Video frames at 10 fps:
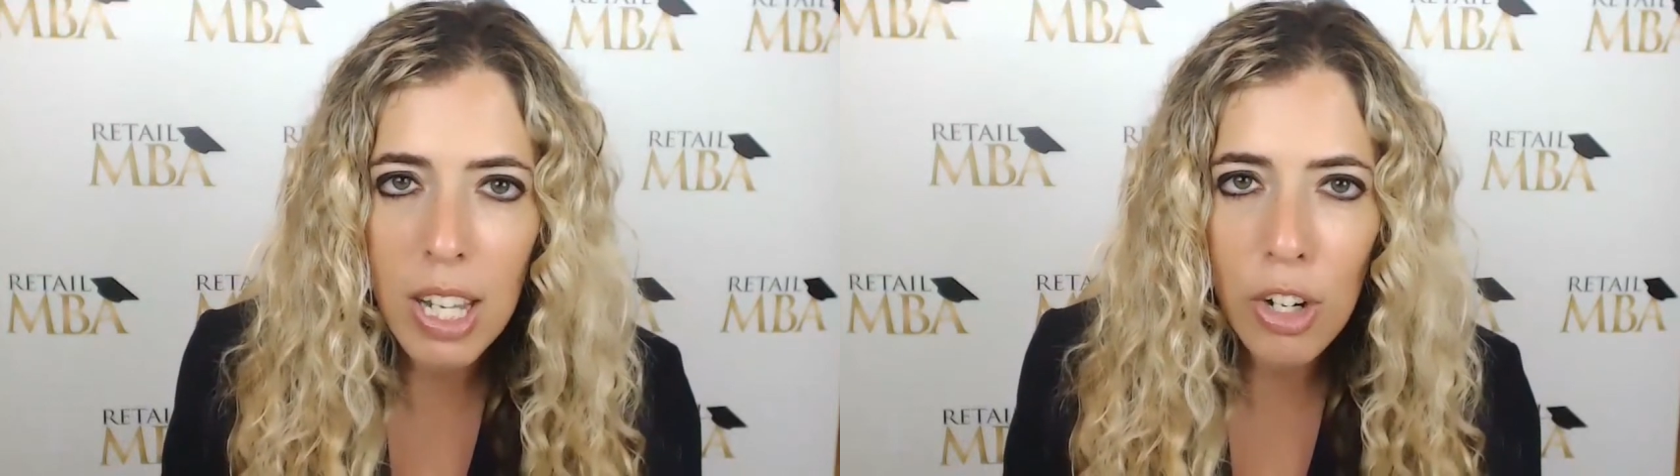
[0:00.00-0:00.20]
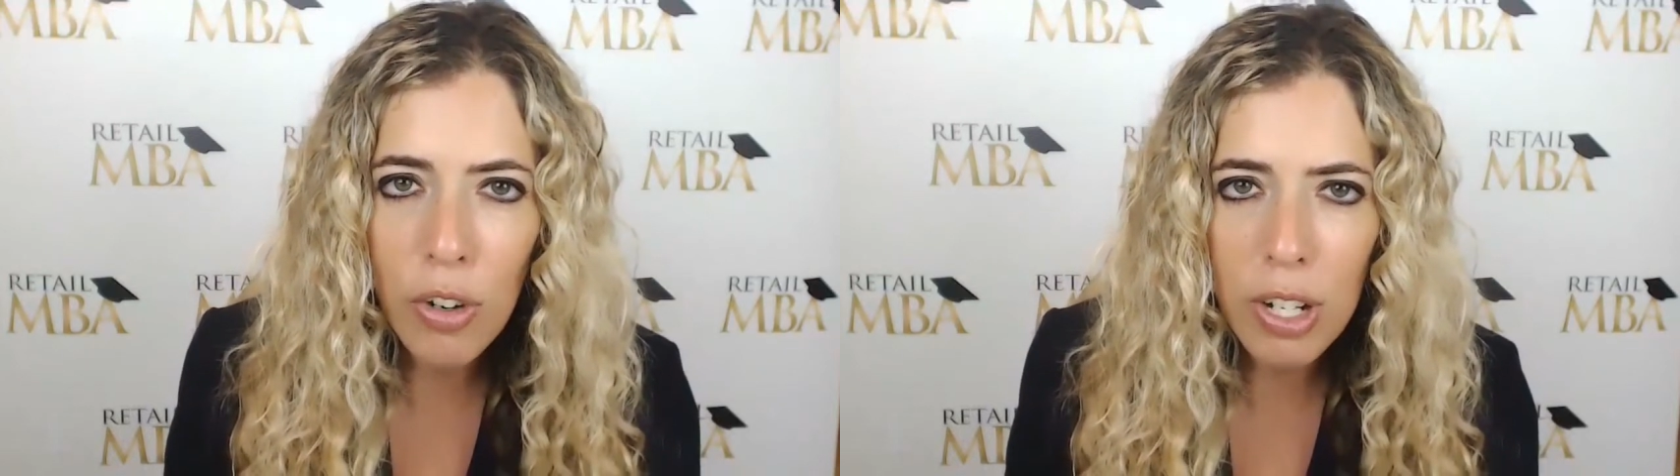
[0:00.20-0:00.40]
I
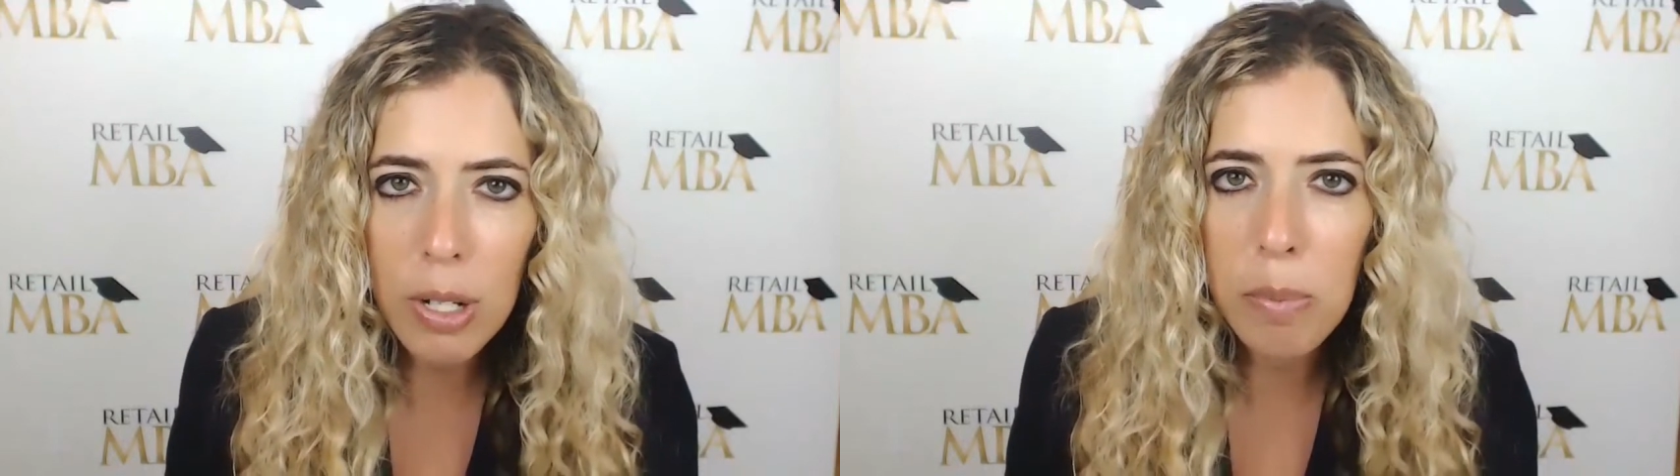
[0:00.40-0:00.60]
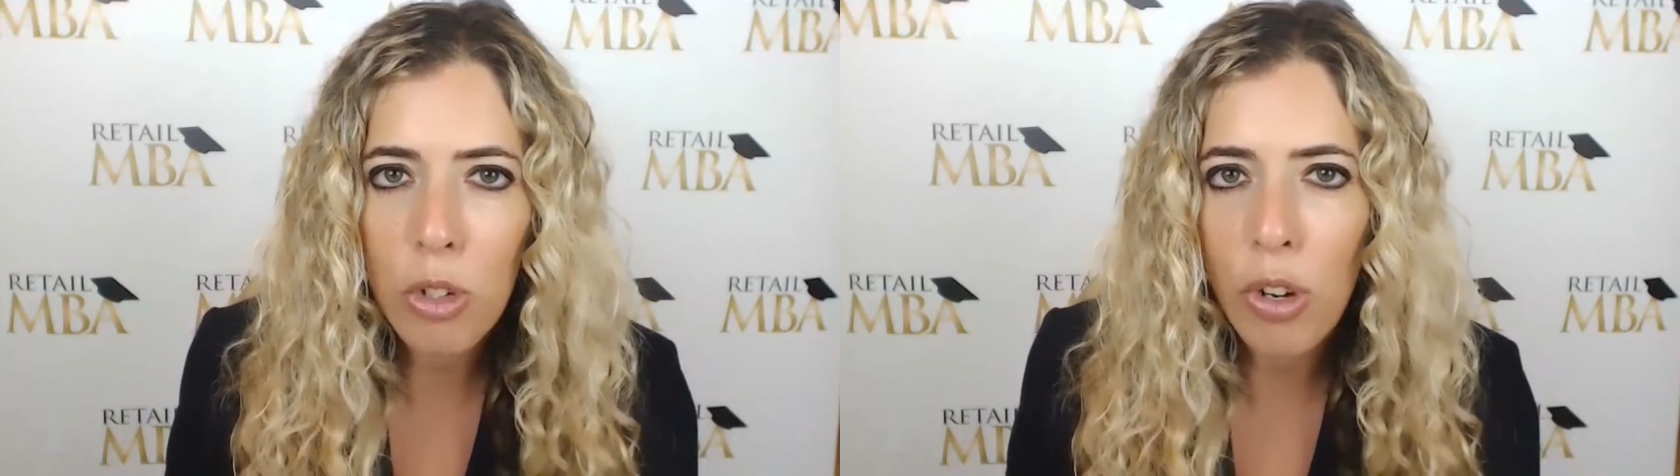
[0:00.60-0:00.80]
created
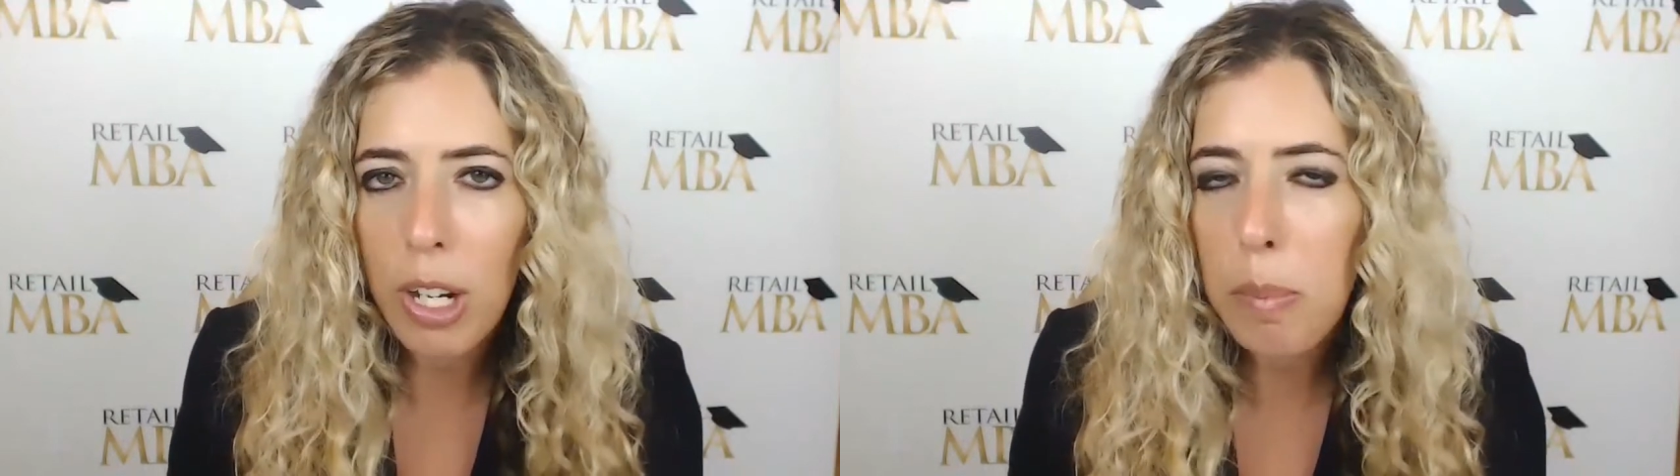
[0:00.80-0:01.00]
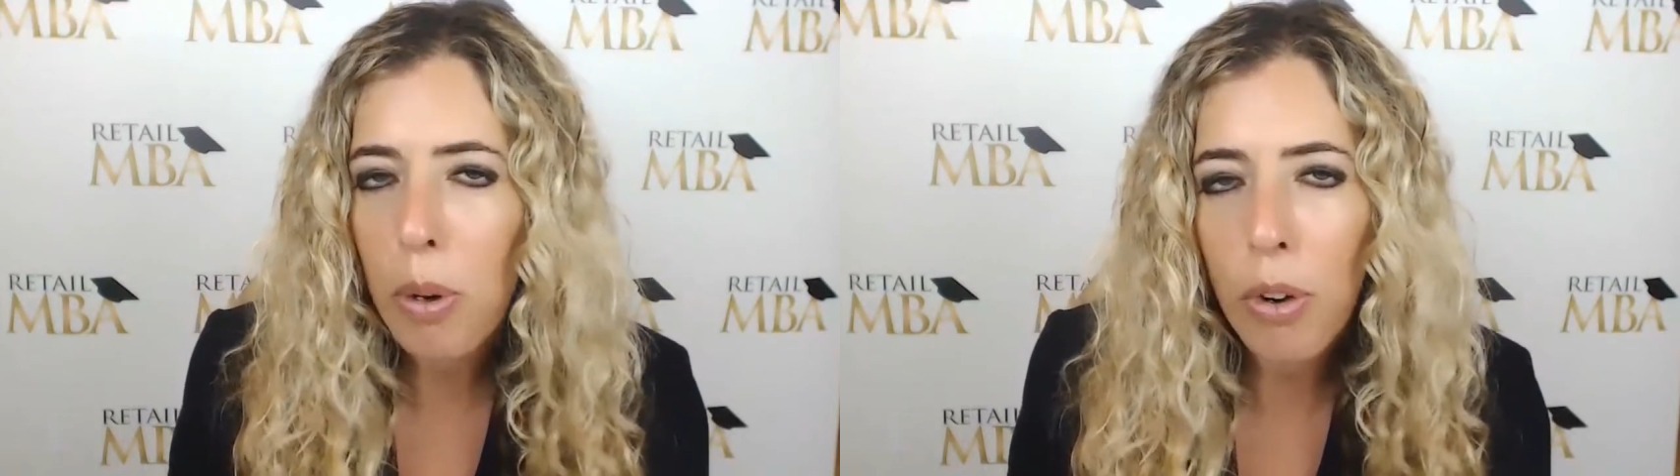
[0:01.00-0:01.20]
a
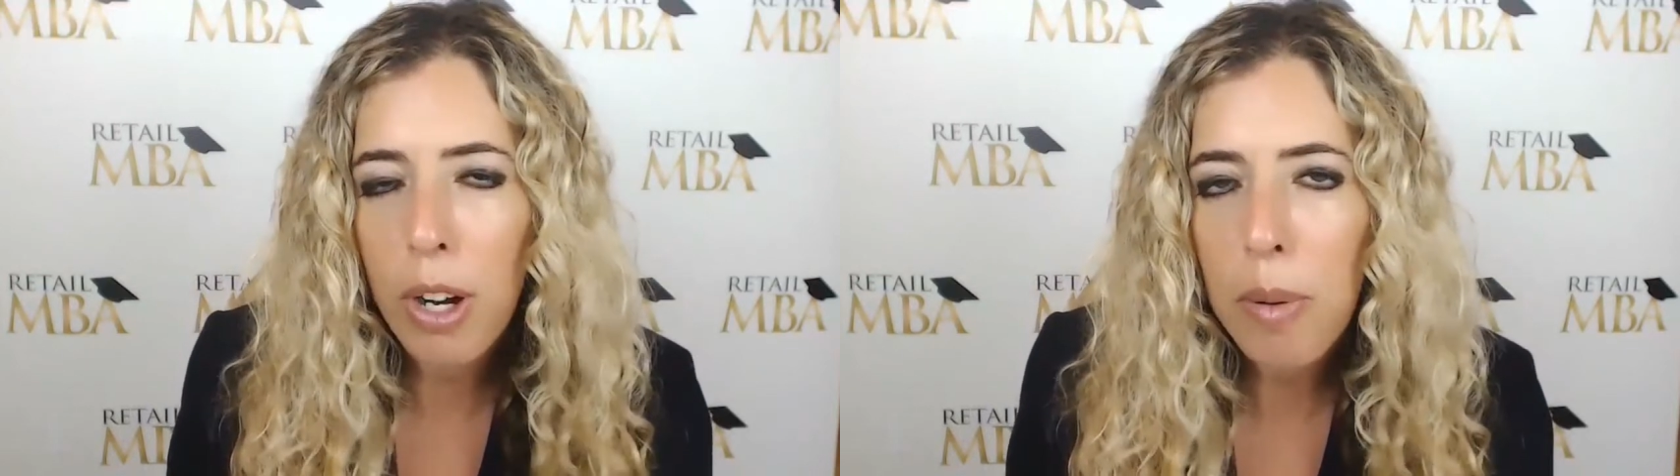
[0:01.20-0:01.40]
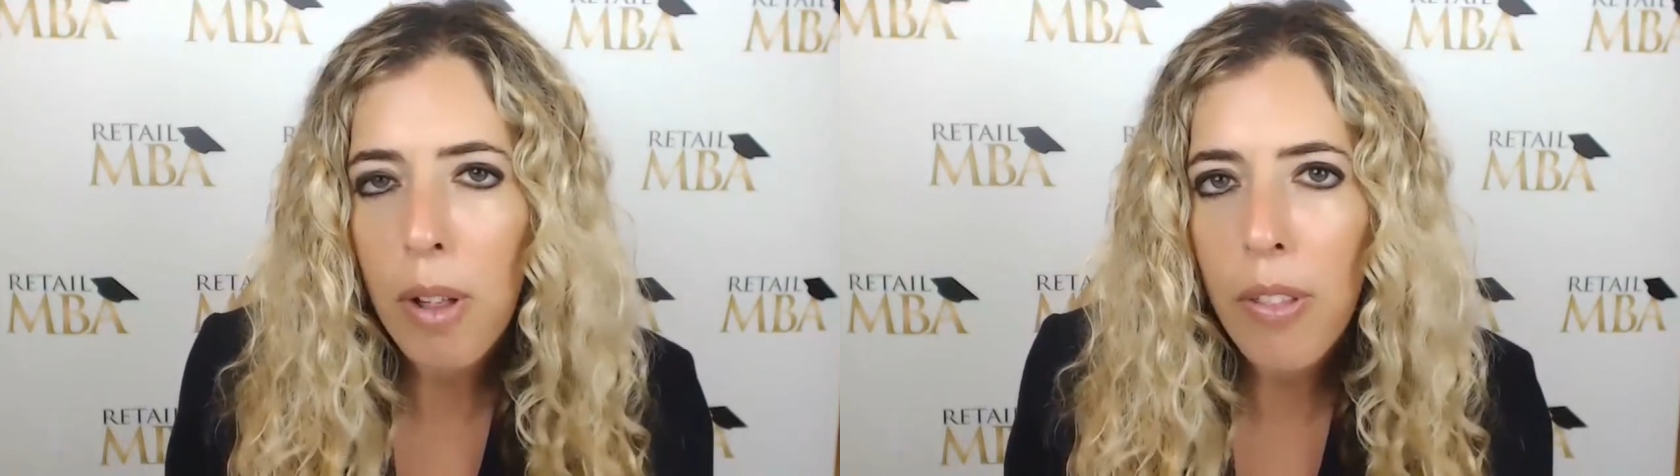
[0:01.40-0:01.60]
training
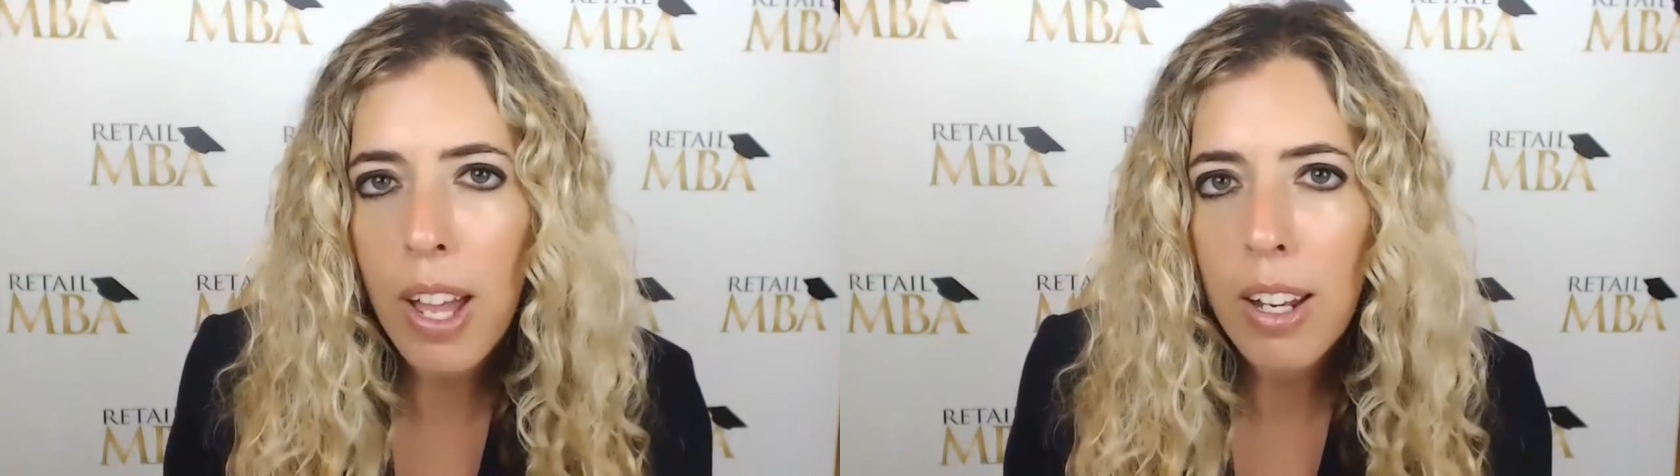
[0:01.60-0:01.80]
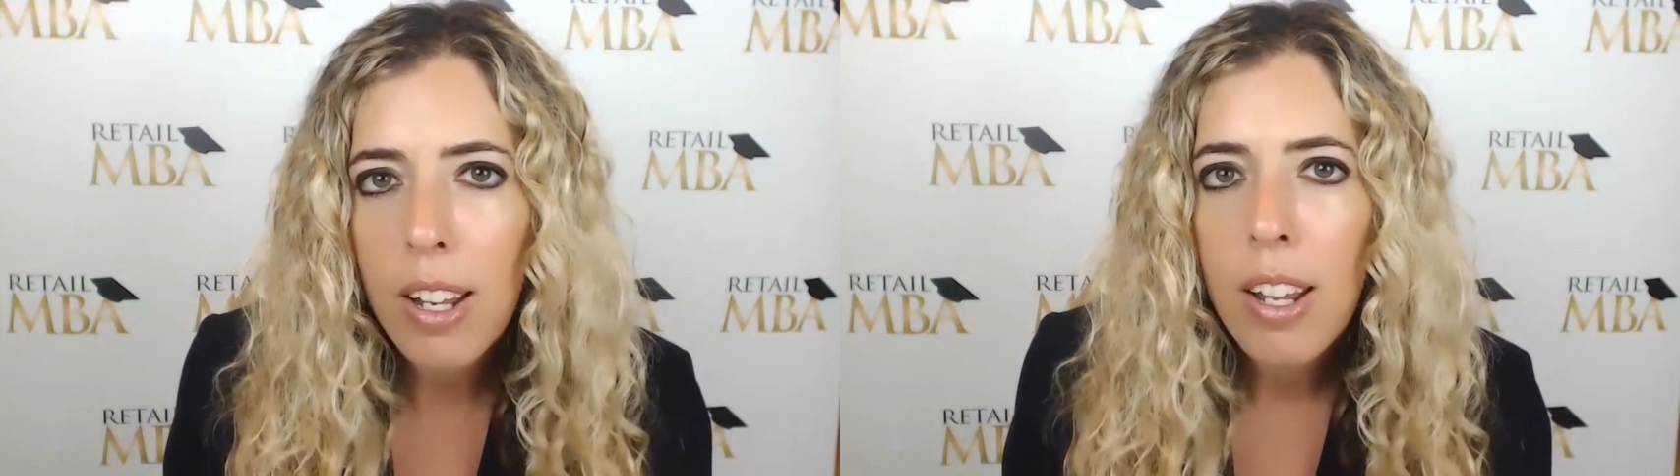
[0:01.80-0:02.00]
program on that.